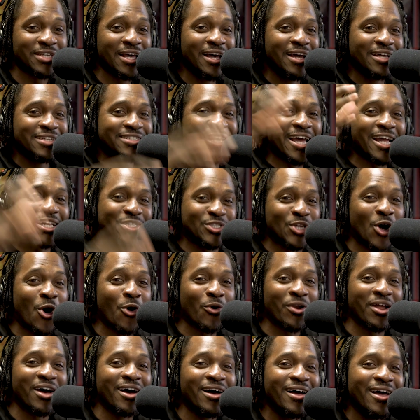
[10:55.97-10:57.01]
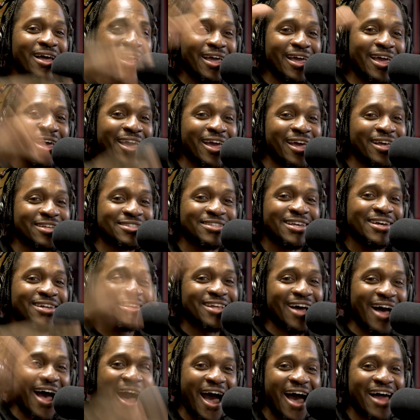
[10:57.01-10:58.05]
Daytona is
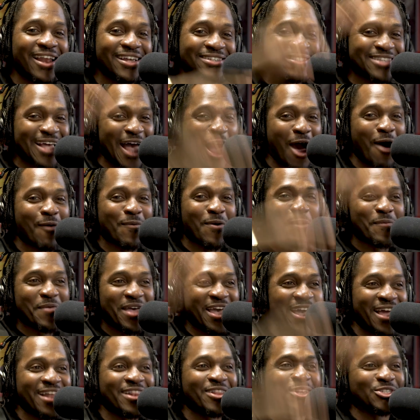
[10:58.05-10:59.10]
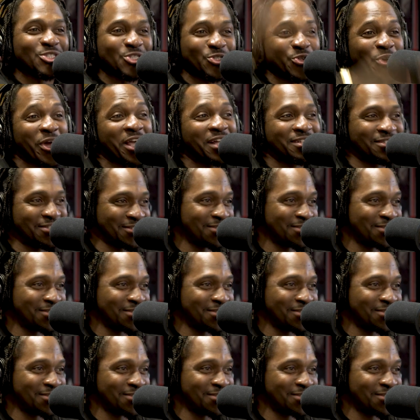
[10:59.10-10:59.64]
the hottest album in the streets.